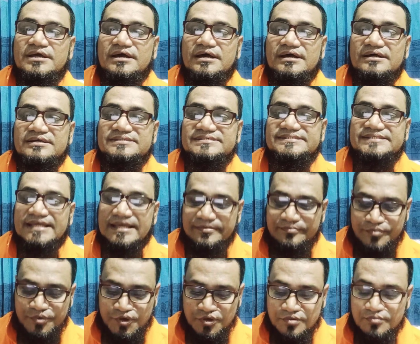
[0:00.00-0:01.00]

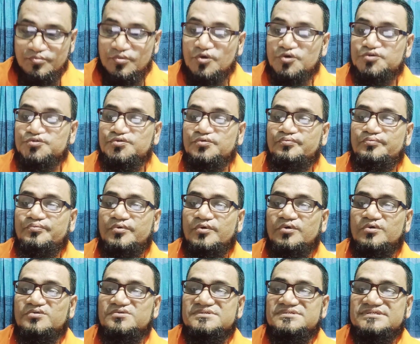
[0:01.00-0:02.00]
Semion, Mozo
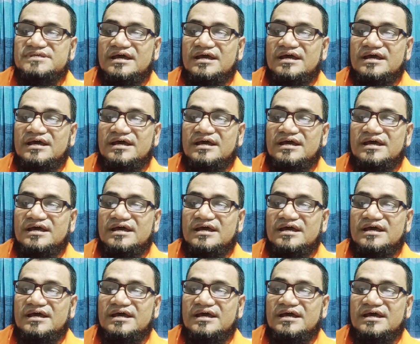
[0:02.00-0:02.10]
Pro,